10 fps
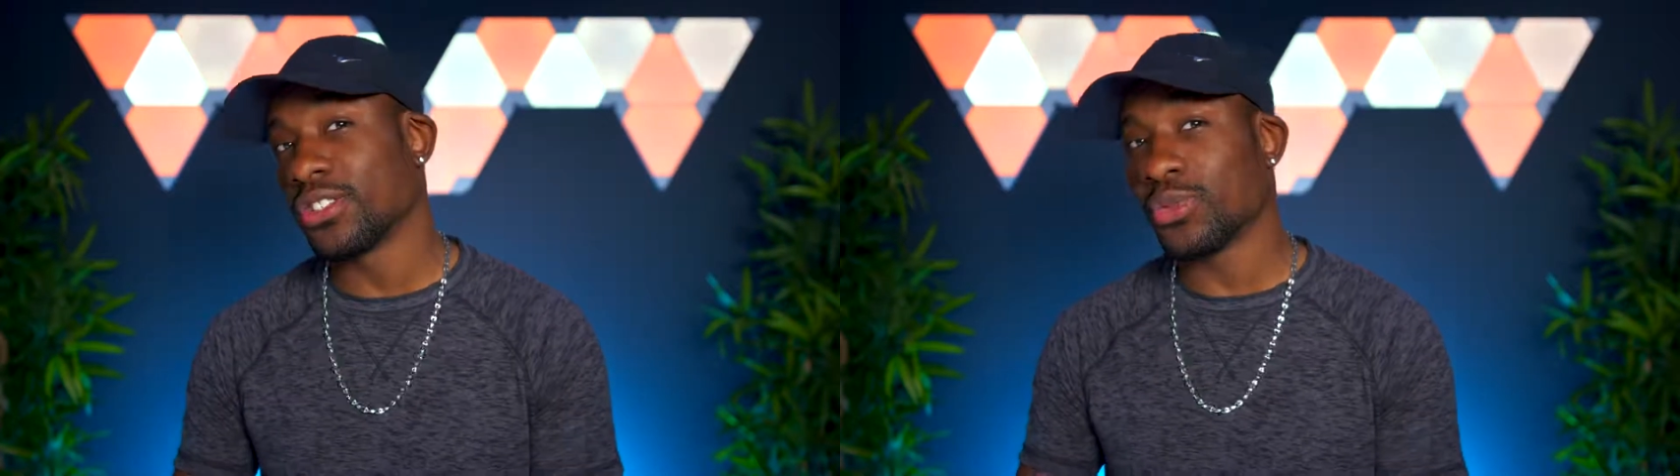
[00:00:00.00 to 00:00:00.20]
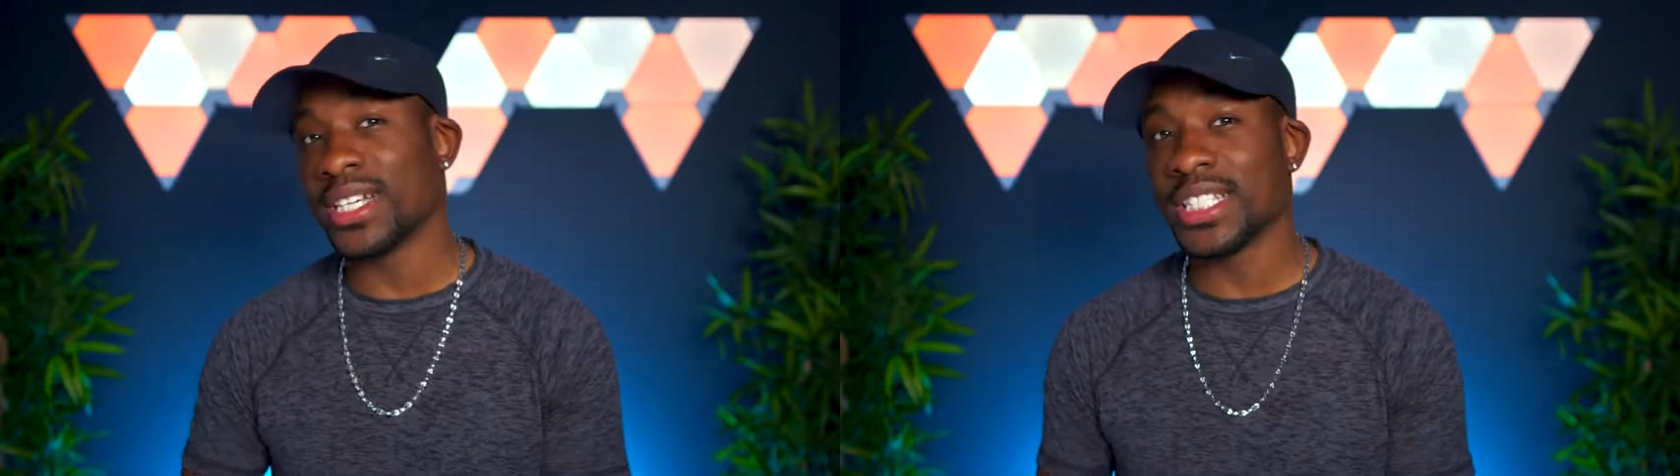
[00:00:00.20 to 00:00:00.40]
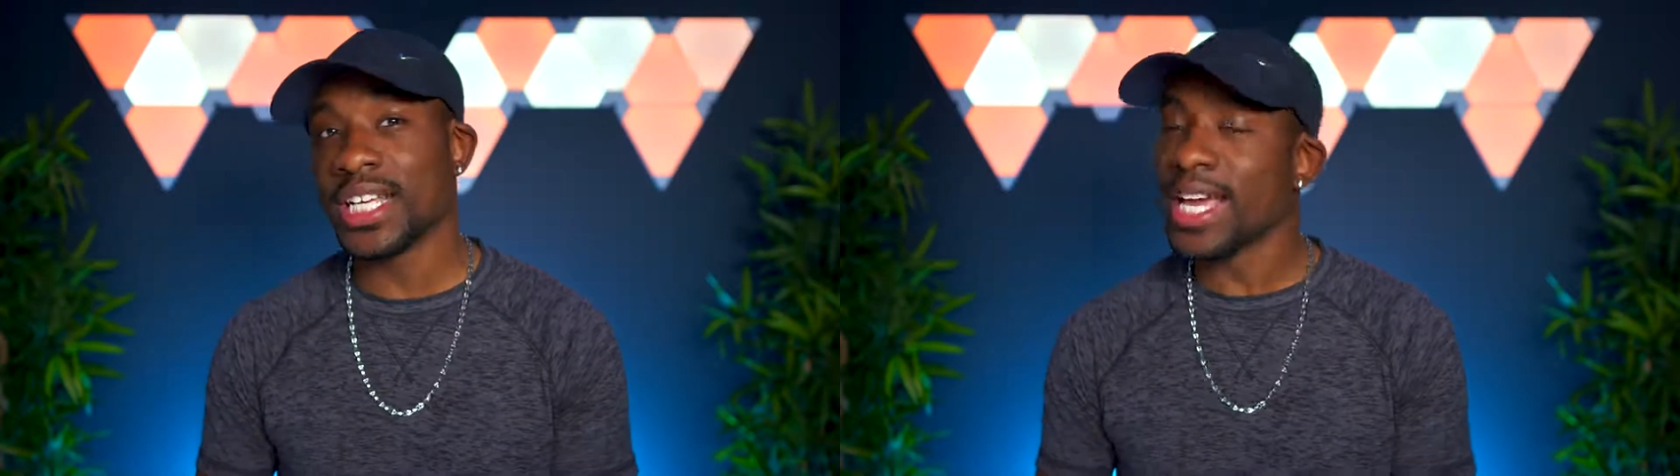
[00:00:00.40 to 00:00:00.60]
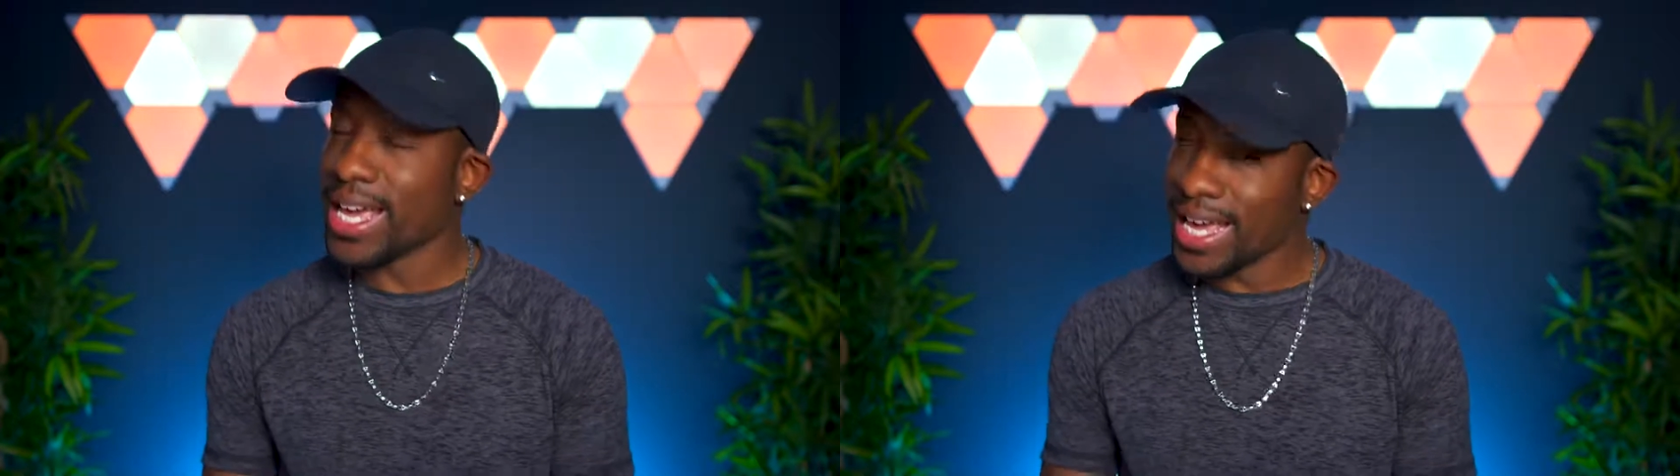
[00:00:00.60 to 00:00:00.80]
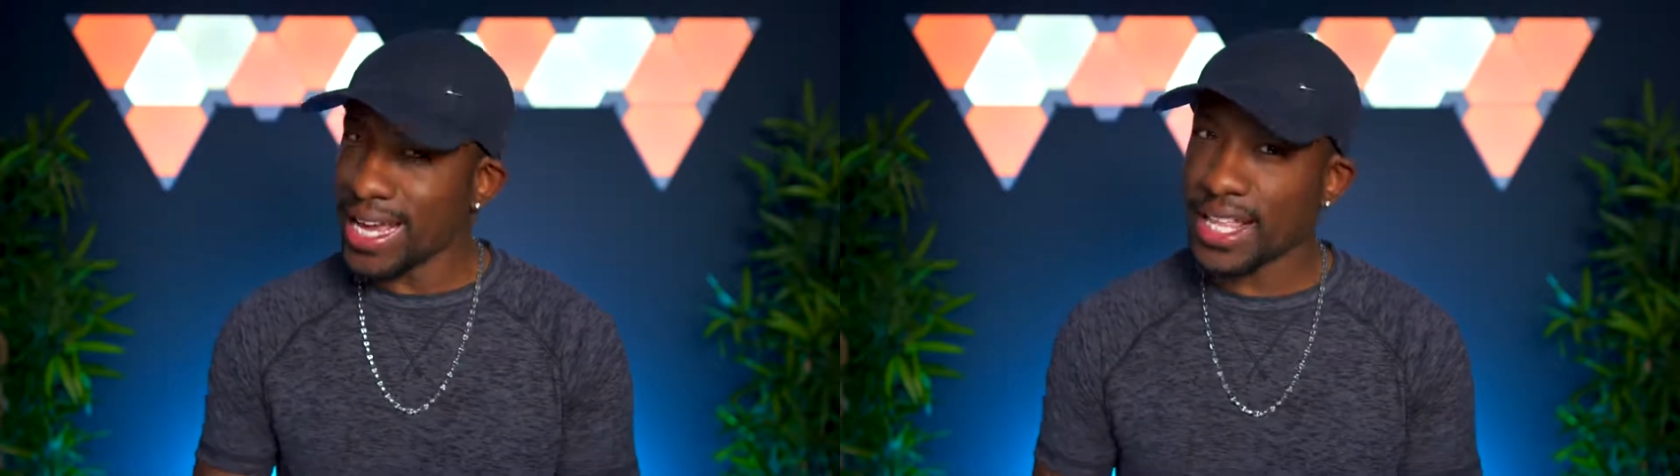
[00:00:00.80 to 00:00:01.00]
Switch
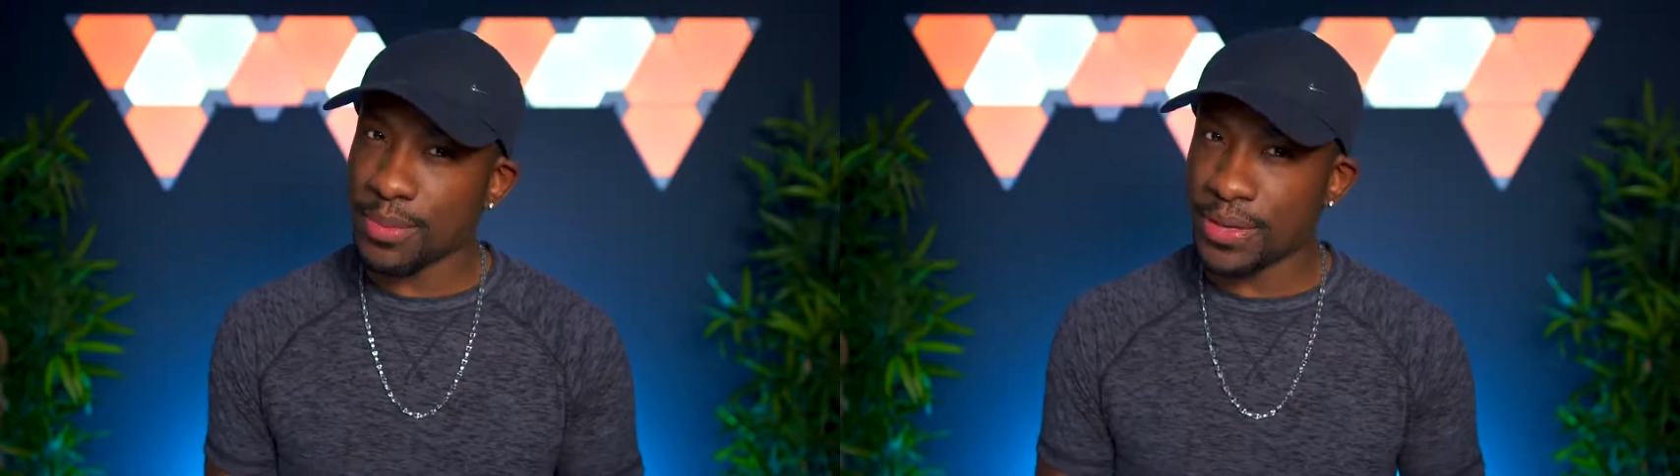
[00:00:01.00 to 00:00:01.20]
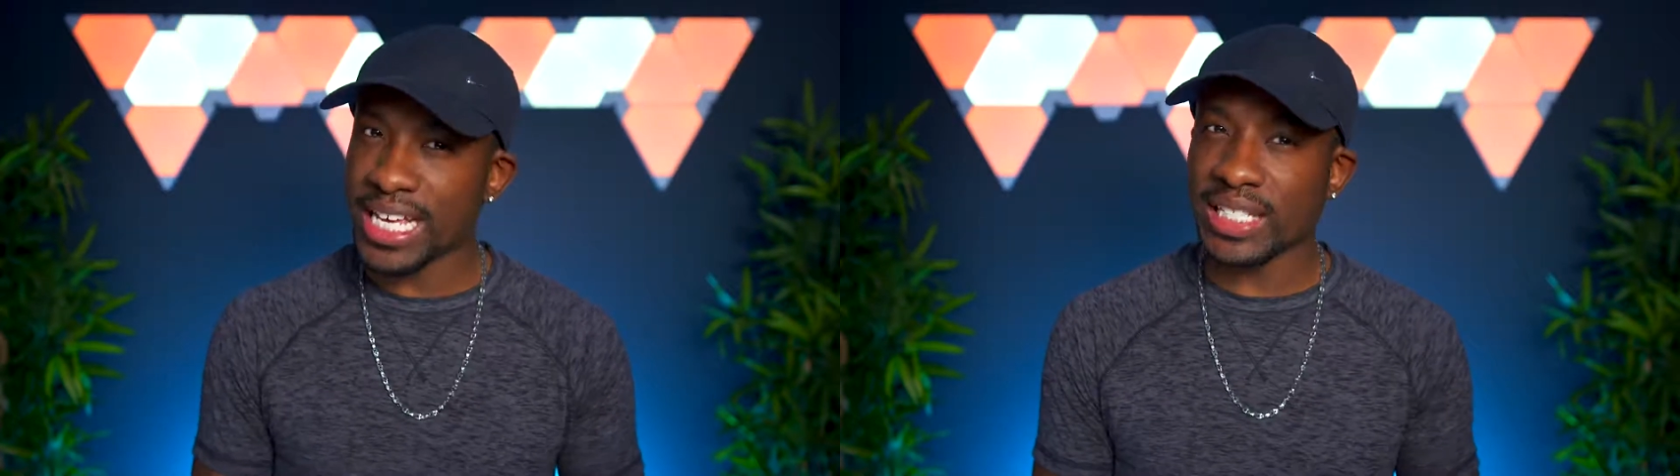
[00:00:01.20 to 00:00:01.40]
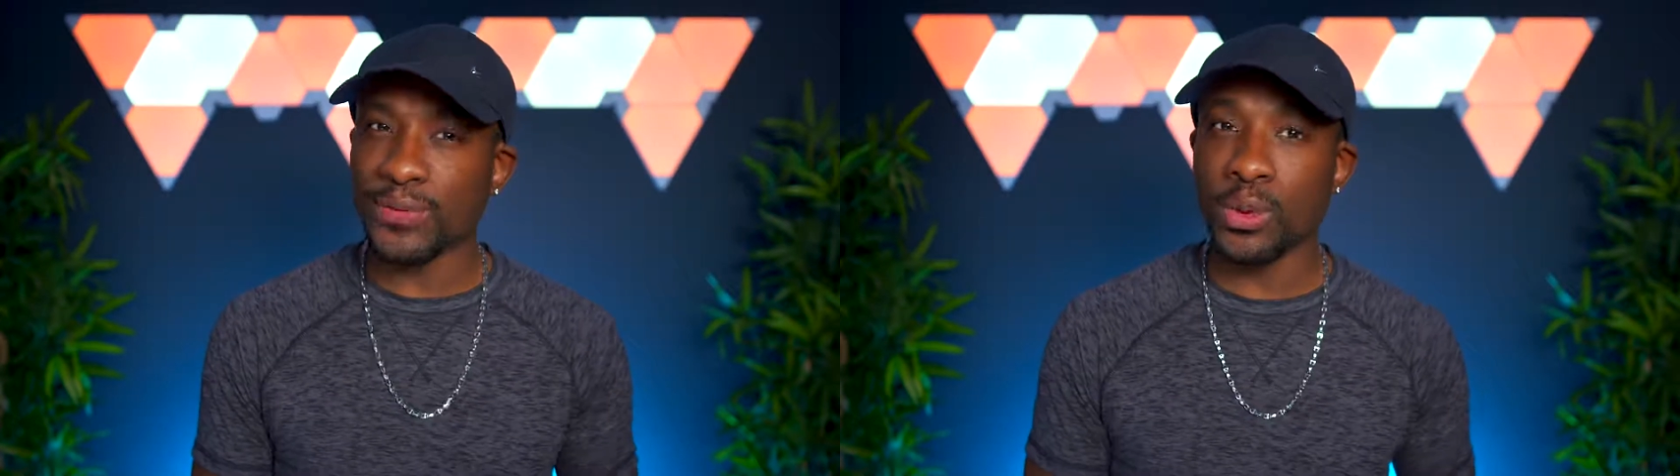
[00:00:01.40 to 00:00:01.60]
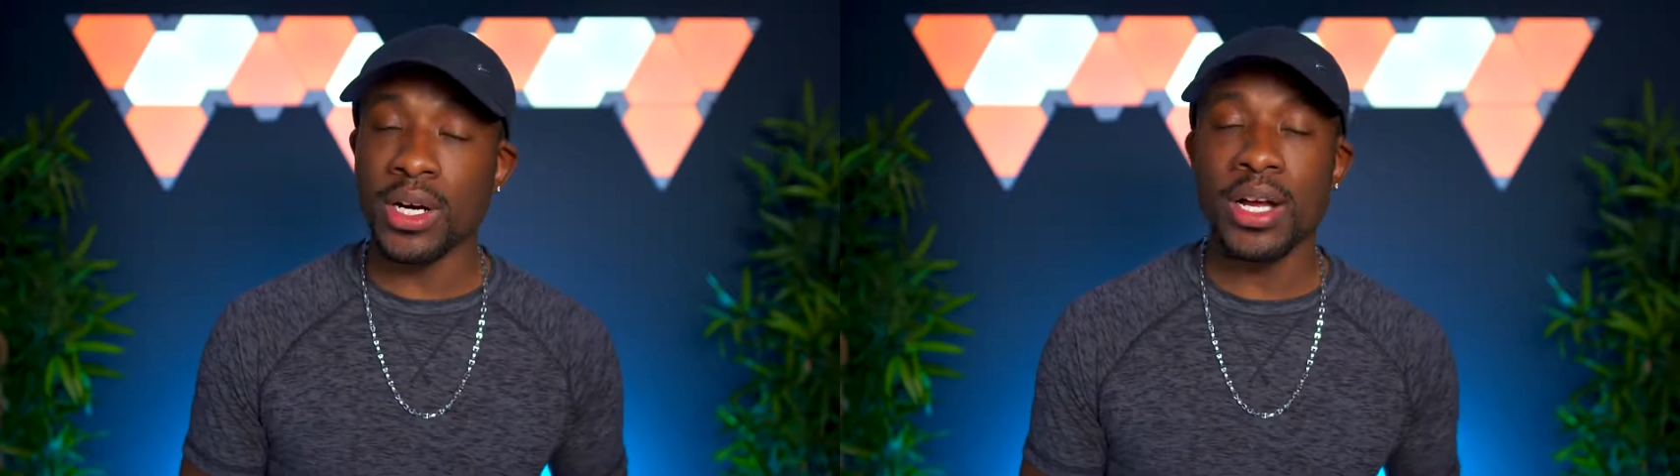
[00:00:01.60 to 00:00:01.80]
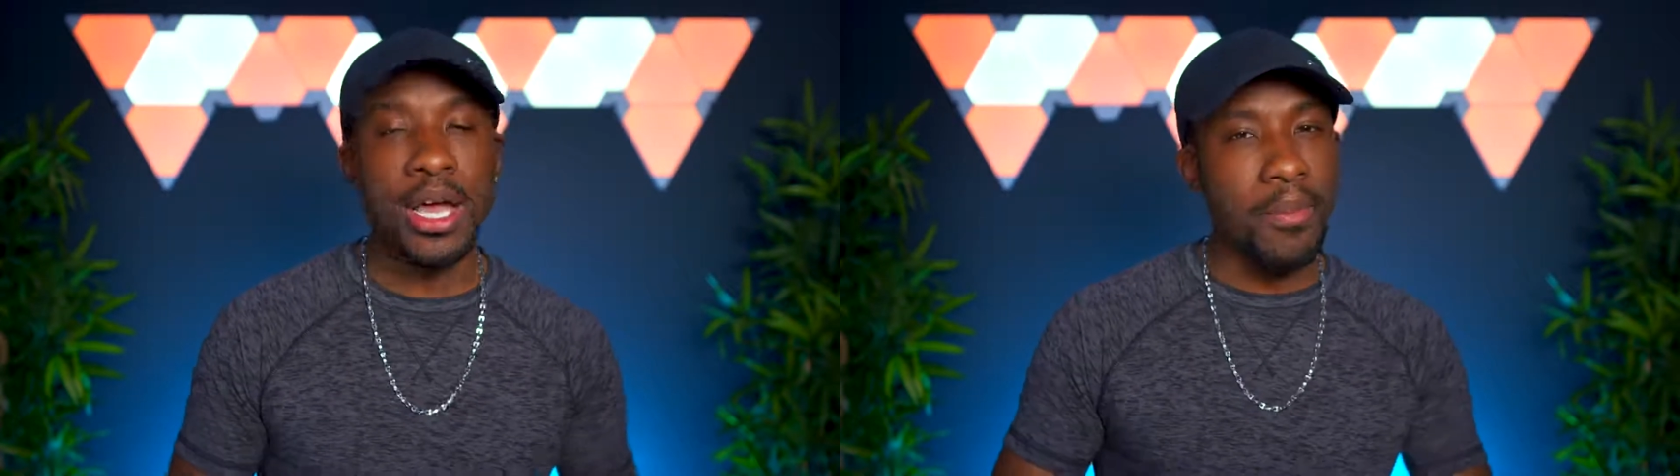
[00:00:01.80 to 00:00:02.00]
and the PS4,